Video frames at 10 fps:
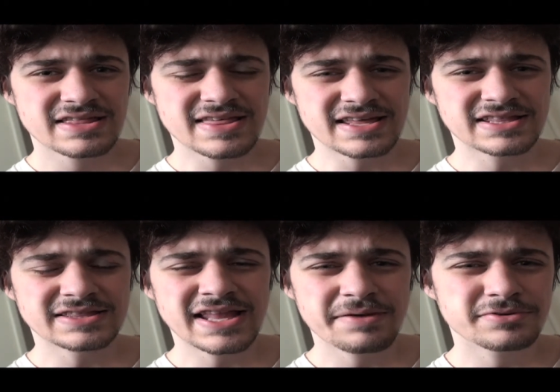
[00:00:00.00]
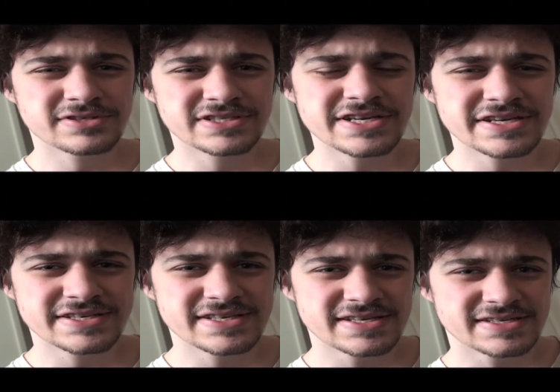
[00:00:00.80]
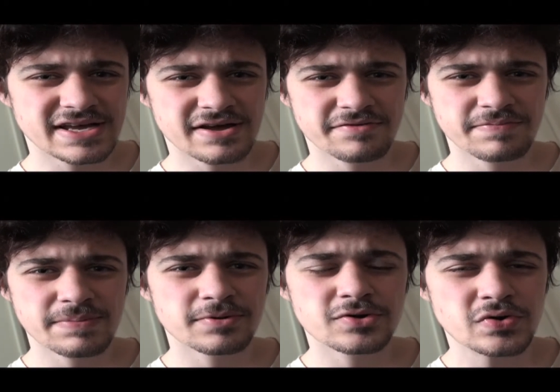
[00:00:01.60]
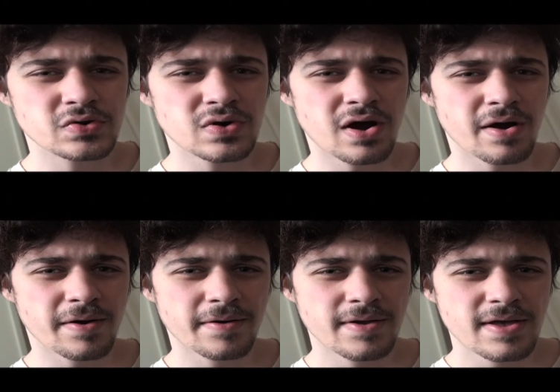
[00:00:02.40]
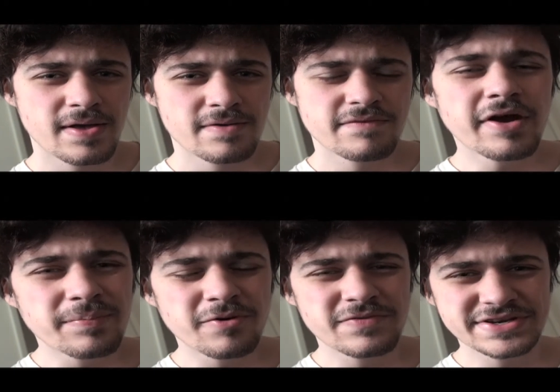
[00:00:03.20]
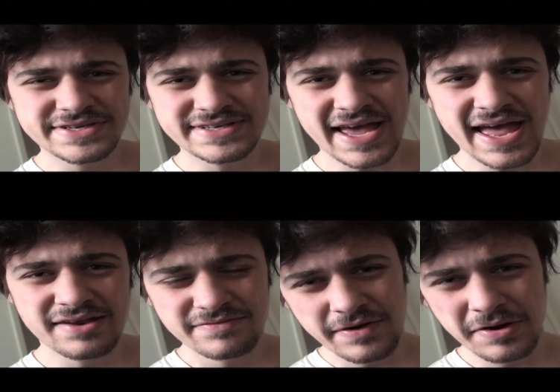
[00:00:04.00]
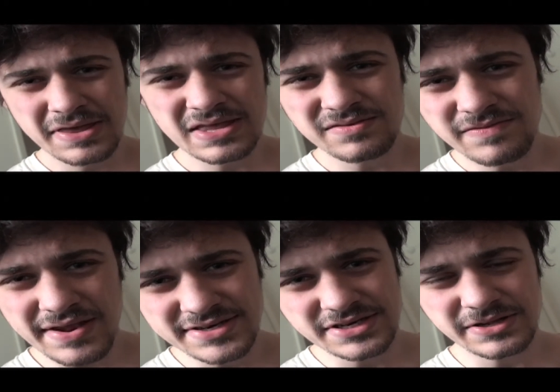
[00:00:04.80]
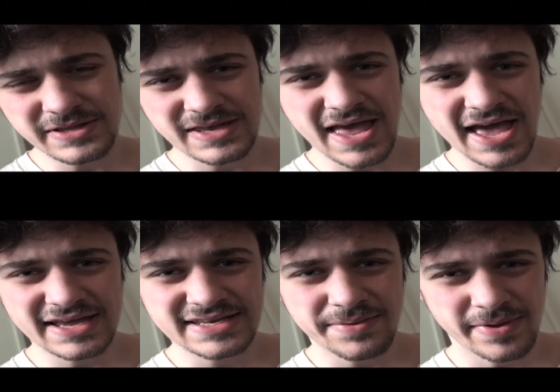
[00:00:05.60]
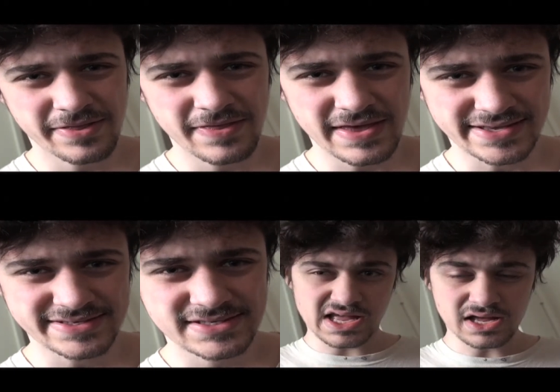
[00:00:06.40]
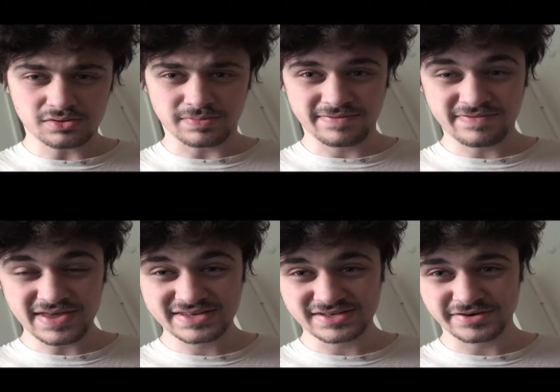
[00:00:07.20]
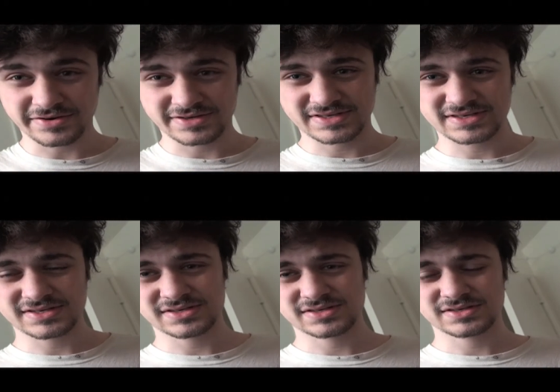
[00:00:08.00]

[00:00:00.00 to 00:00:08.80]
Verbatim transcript: that labels geniuses of people who are very proficient at very conventionally academic things. Oh, my face hurts.